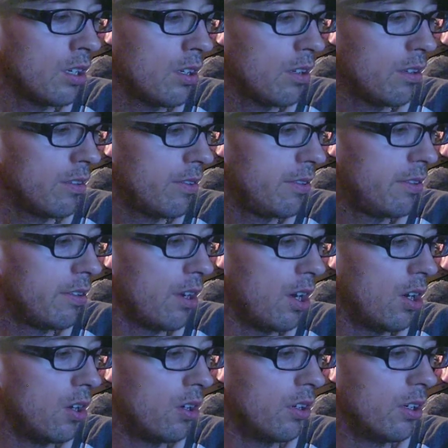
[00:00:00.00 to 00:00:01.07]

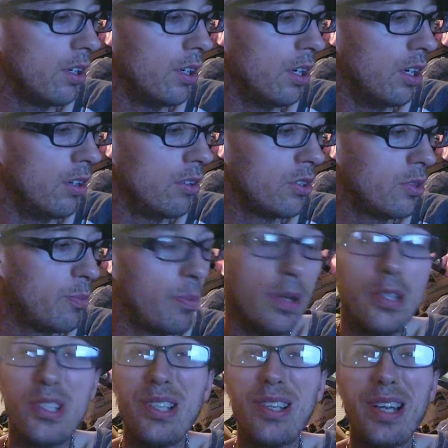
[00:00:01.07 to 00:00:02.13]
So, you know, but
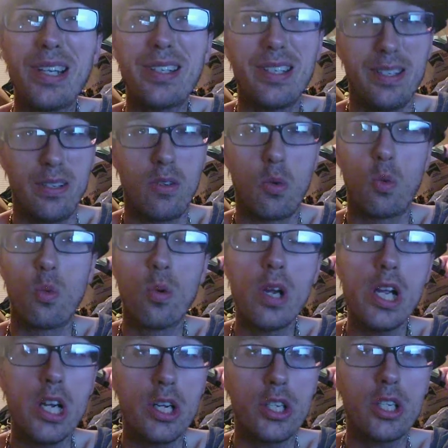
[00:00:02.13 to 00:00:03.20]
she liked that
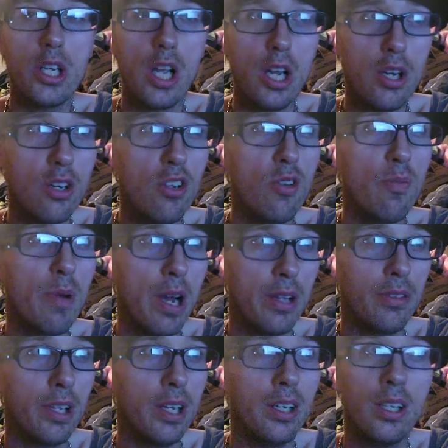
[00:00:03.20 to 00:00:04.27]
ranch. I knew about
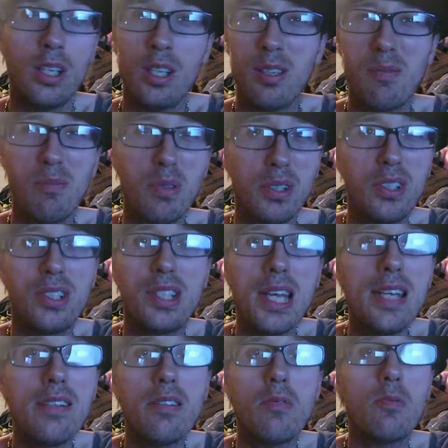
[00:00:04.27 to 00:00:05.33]
that. But the
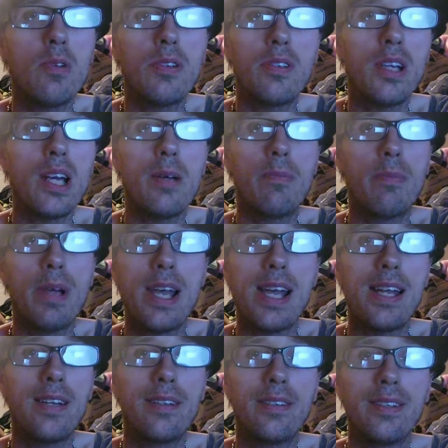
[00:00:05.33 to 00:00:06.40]
tasting was not
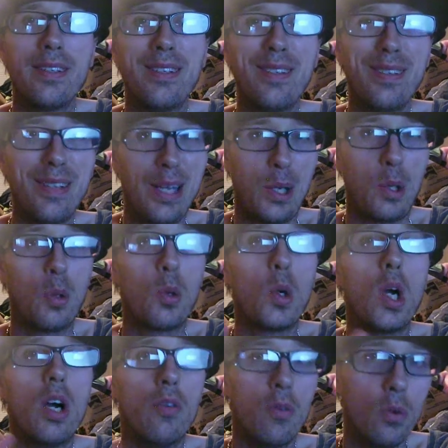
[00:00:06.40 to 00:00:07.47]
bad, like,
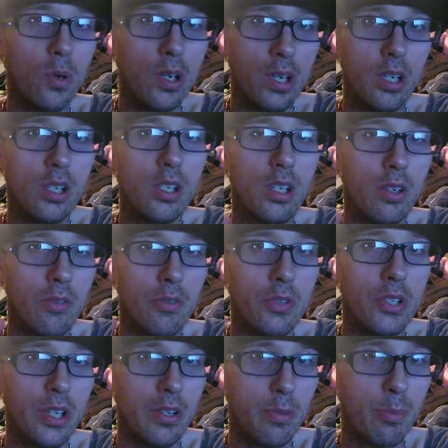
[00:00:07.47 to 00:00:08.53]
of, of
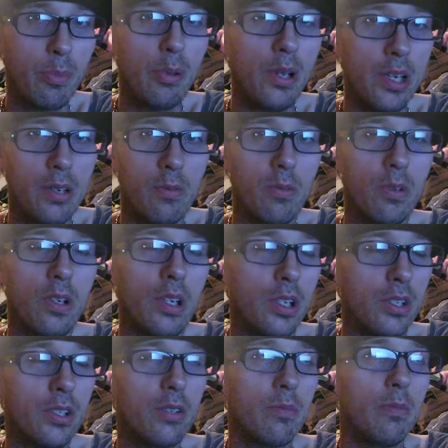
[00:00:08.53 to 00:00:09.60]
just plain
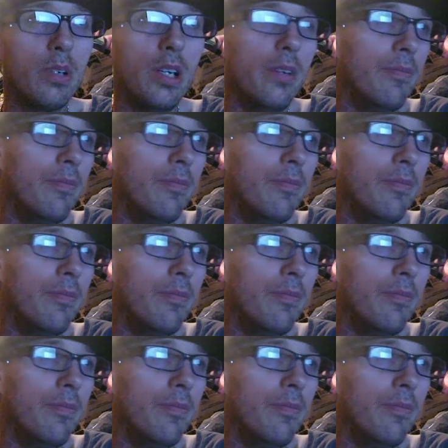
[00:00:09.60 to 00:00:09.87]
ranch. No.